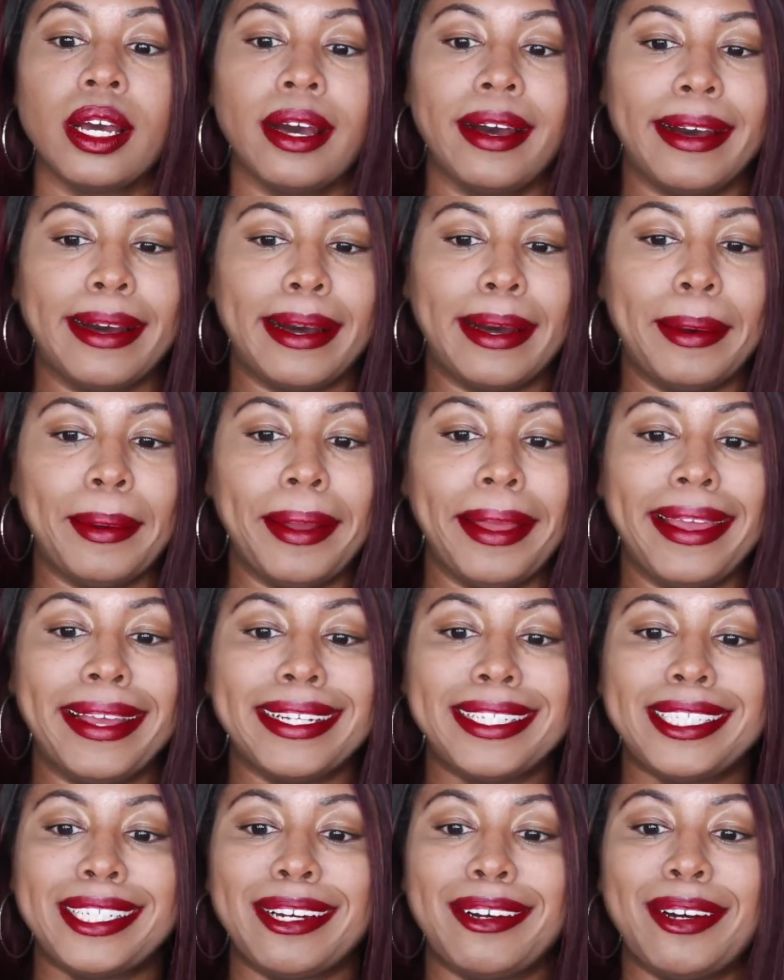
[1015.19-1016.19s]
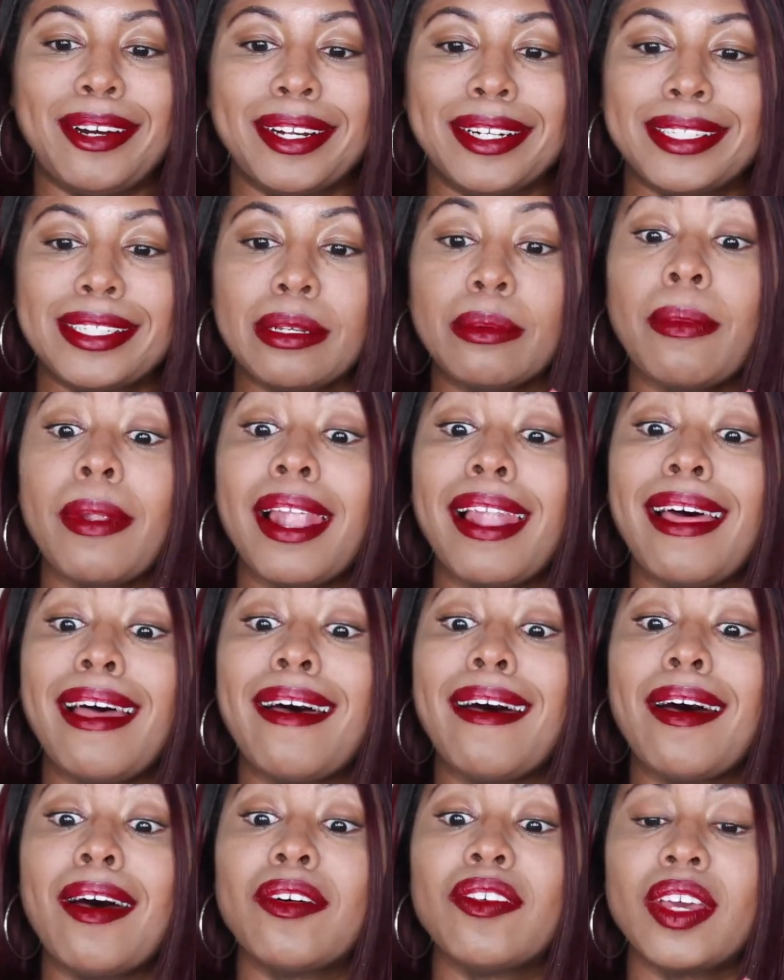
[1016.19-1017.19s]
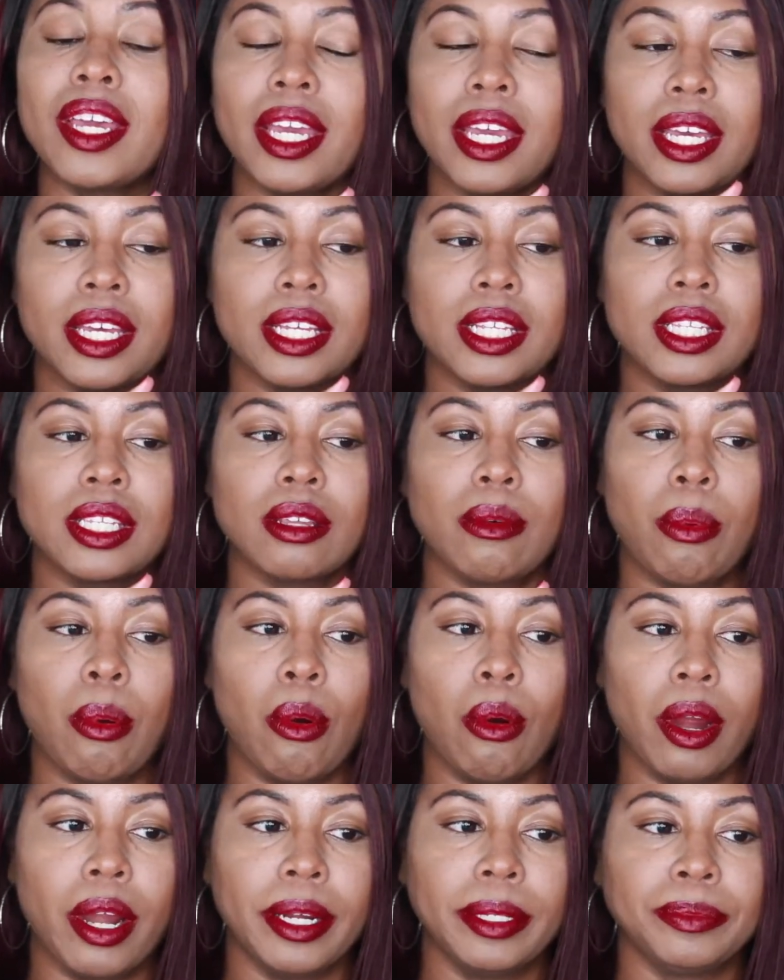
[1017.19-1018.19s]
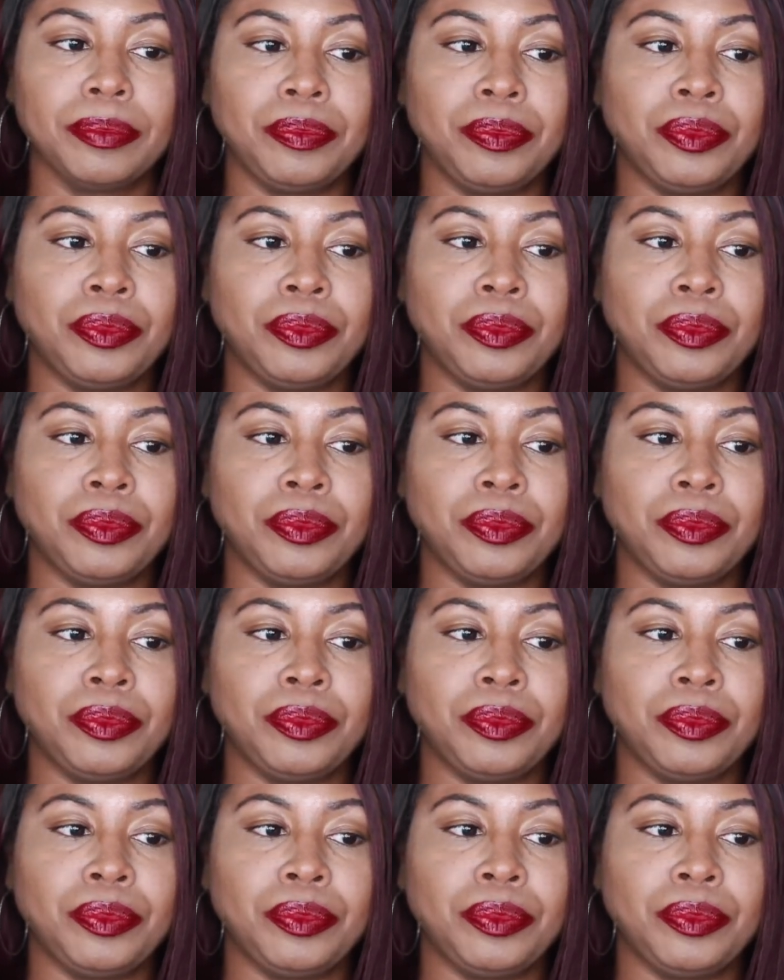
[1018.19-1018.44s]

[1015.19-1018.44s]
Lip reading: and show her some love and support.